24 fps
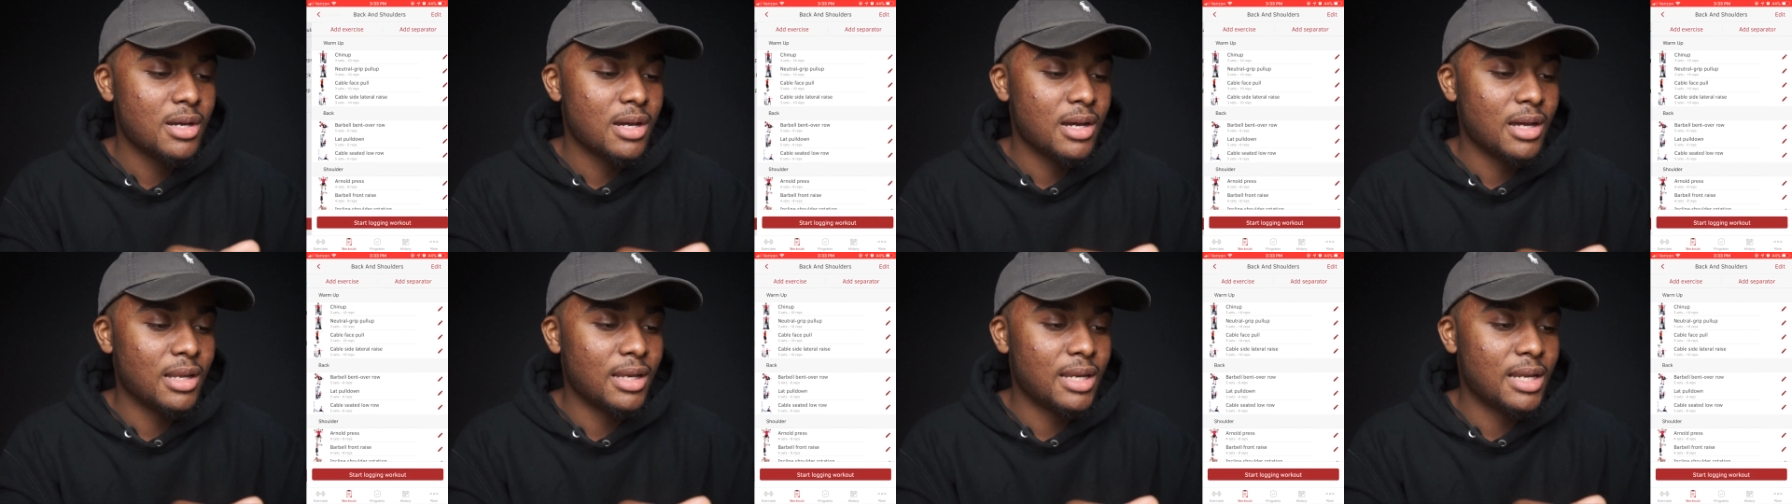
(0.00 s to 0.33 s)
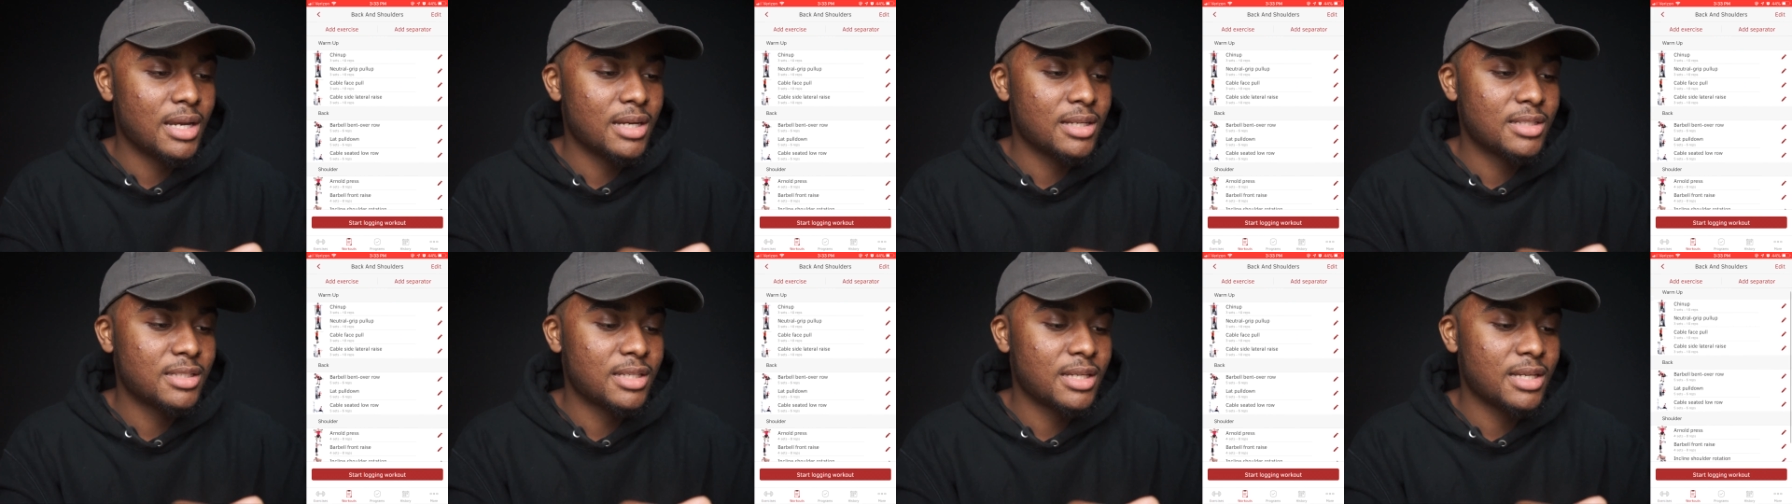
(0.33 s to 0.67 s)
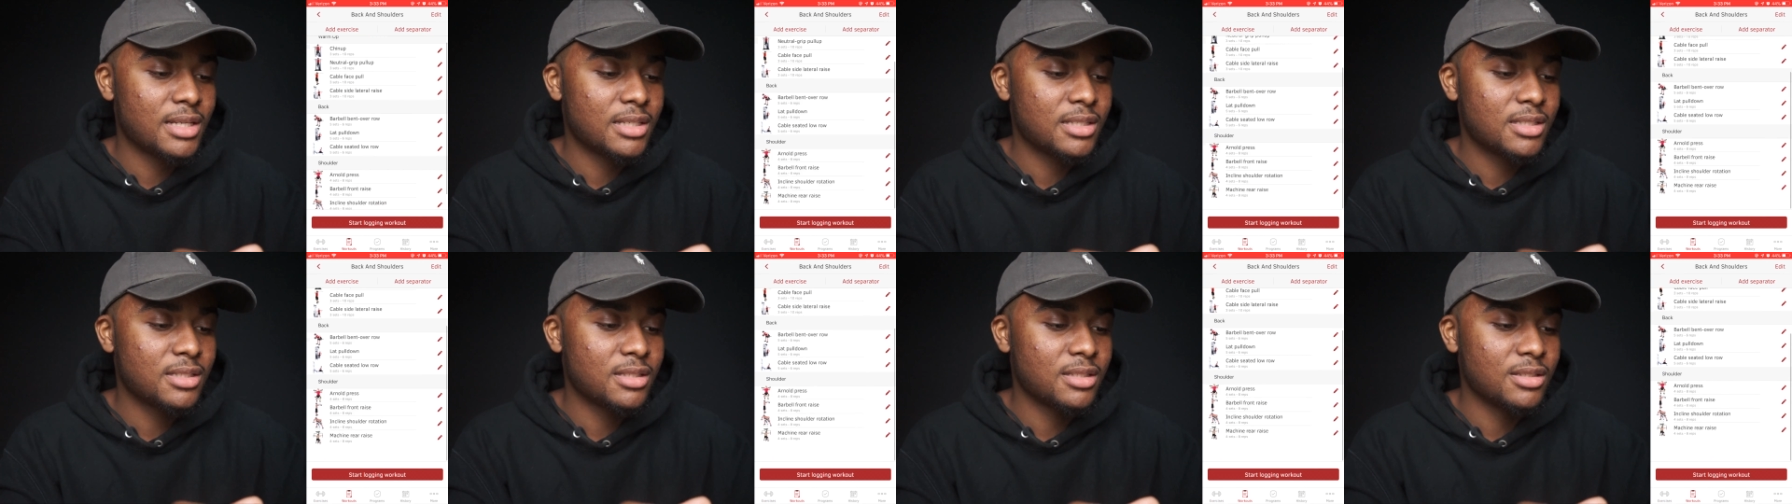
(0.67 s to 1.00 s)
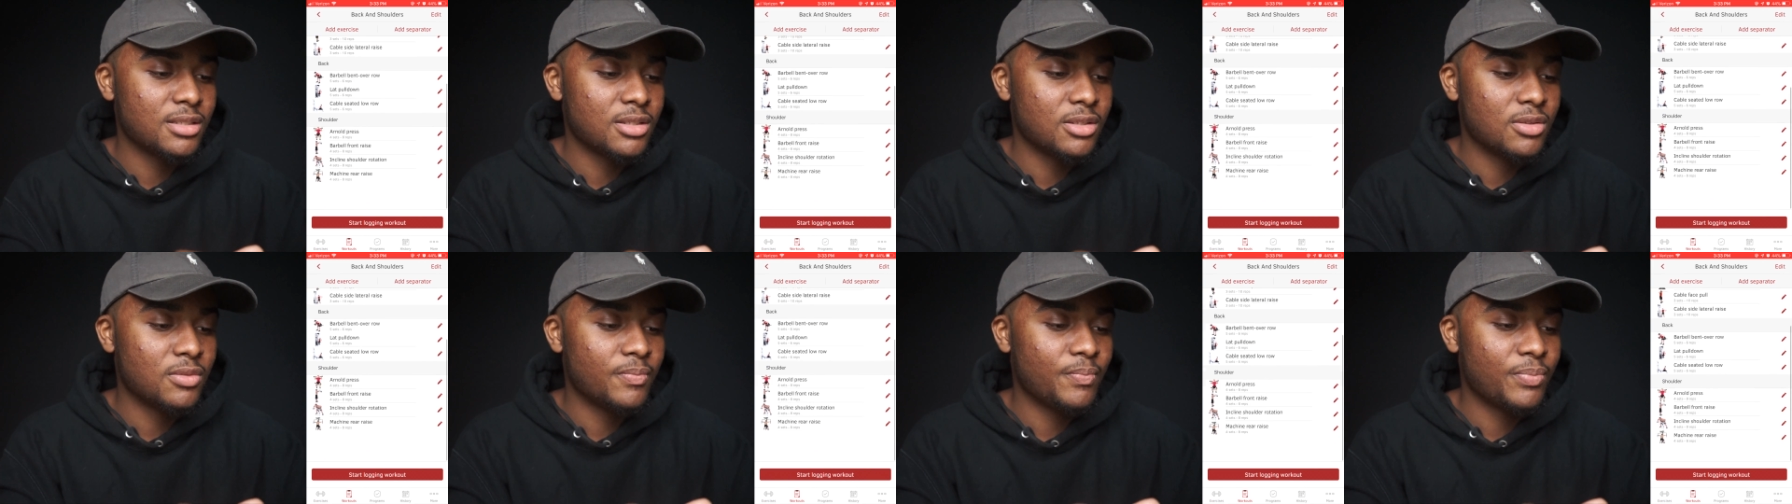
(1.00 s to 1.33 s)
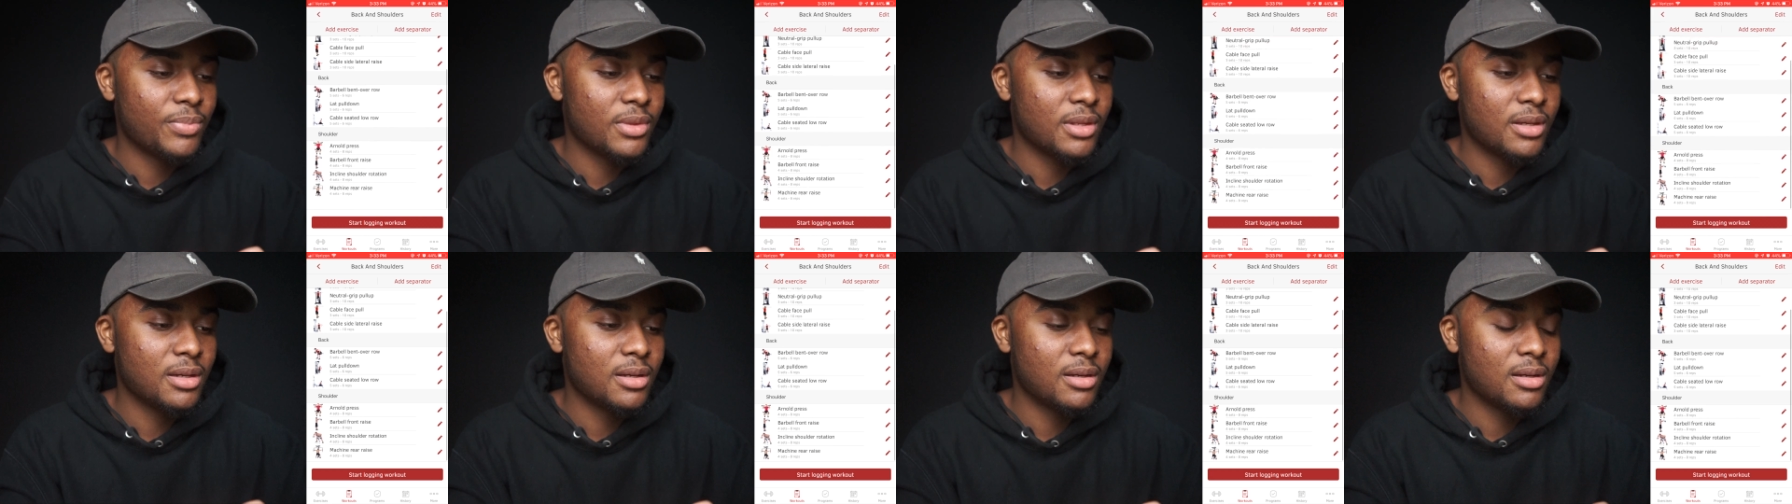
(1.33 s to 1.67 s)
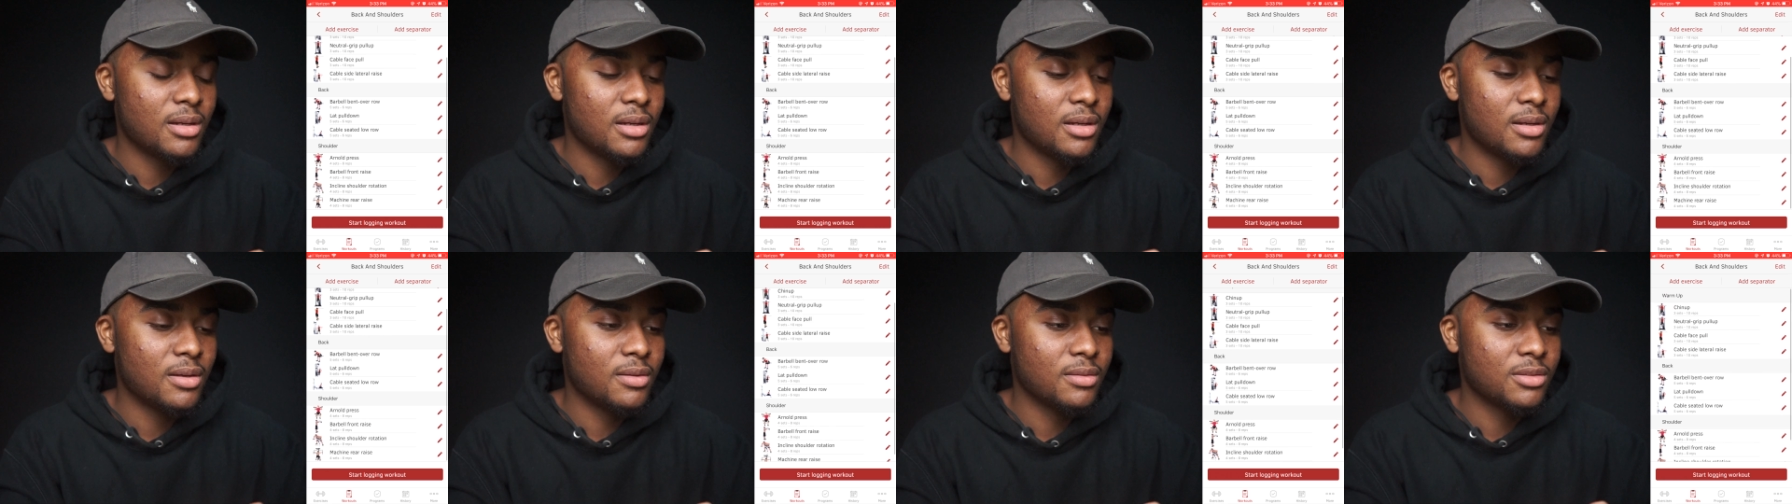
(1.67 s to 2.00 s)
a lot of sets, you know,
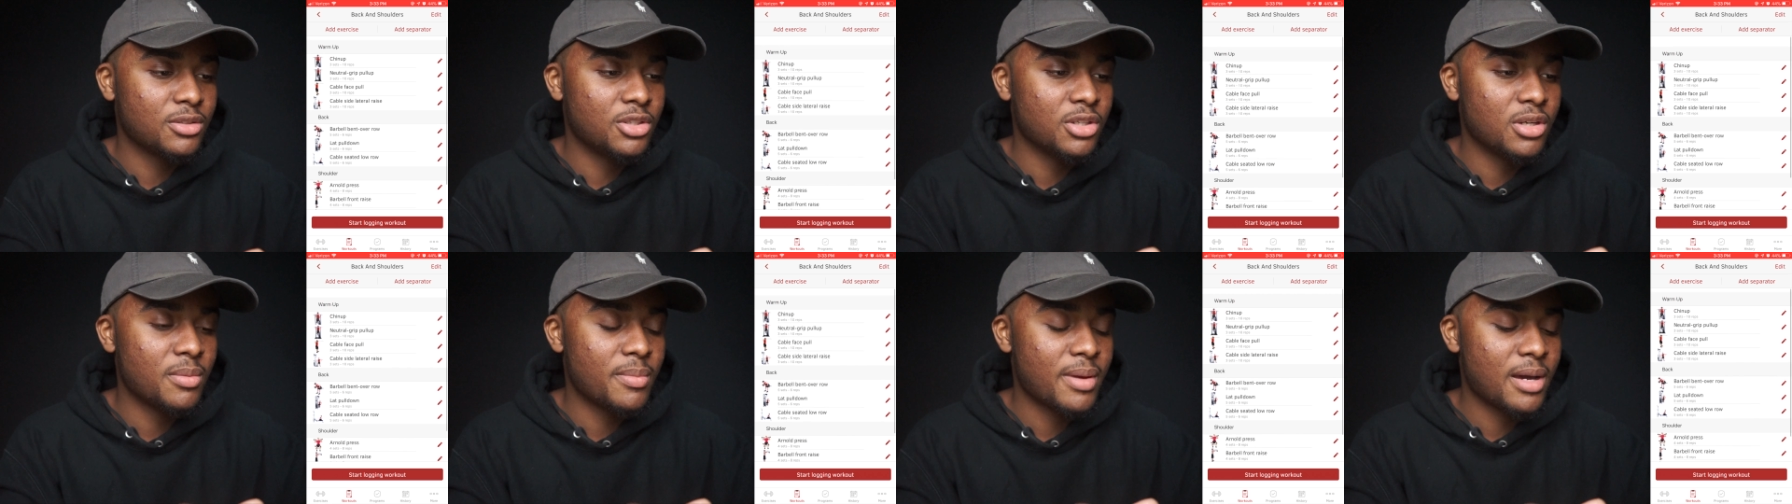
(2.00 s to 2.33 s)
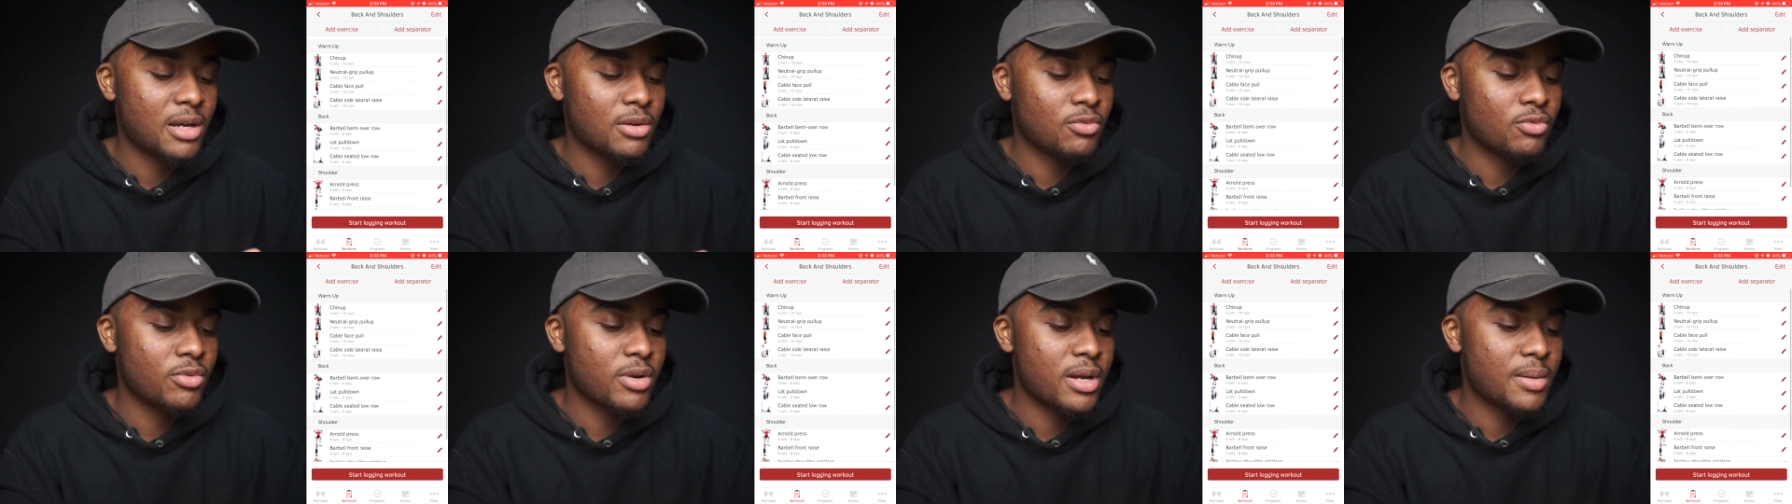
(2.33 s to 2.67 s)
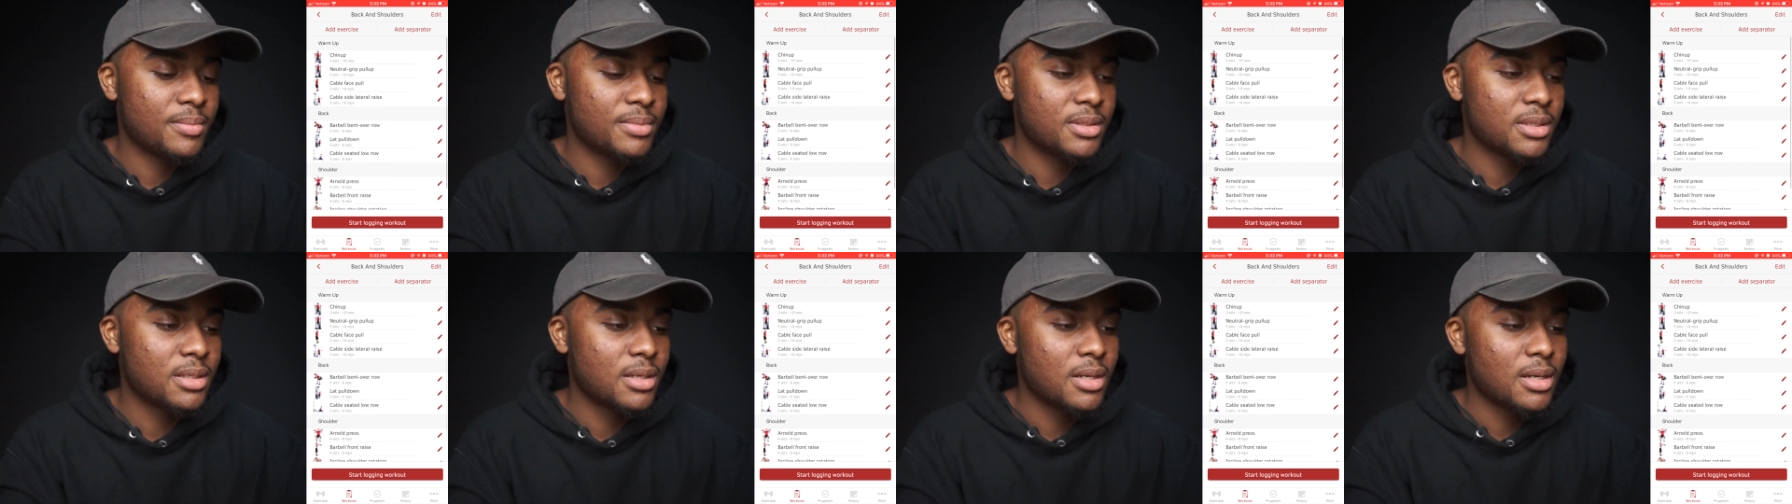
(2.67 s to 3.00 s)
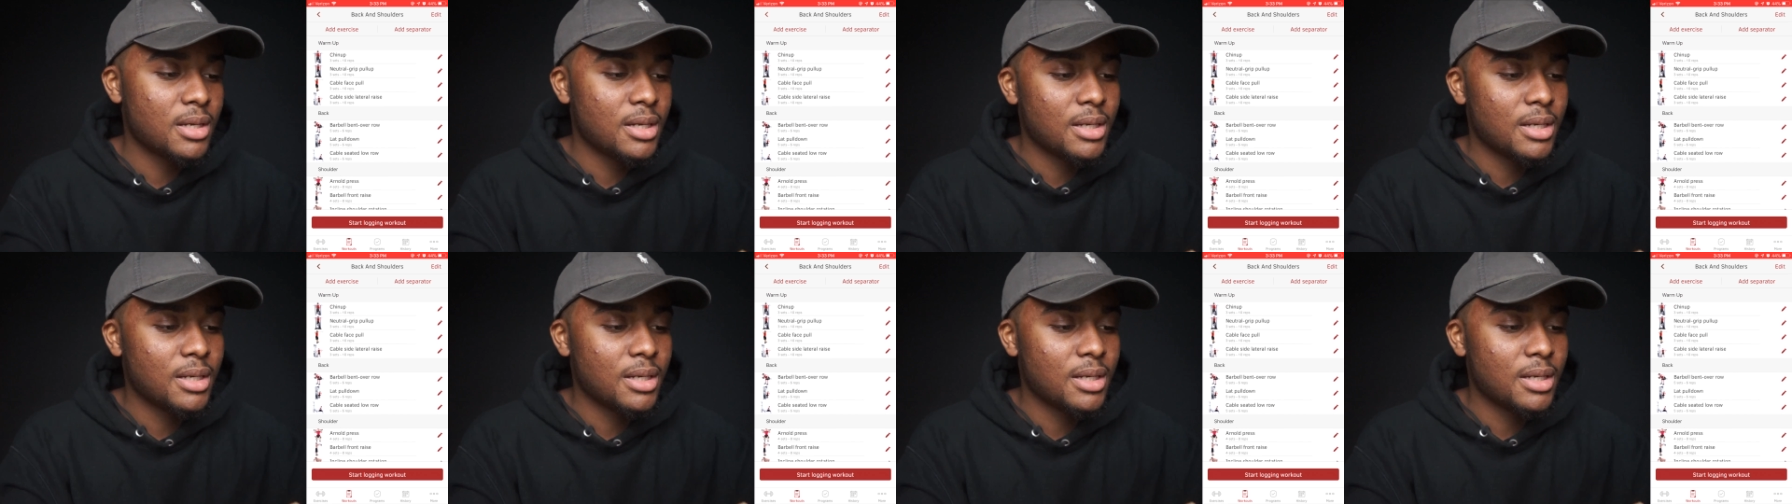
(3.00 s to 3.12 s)
a good amount of reps.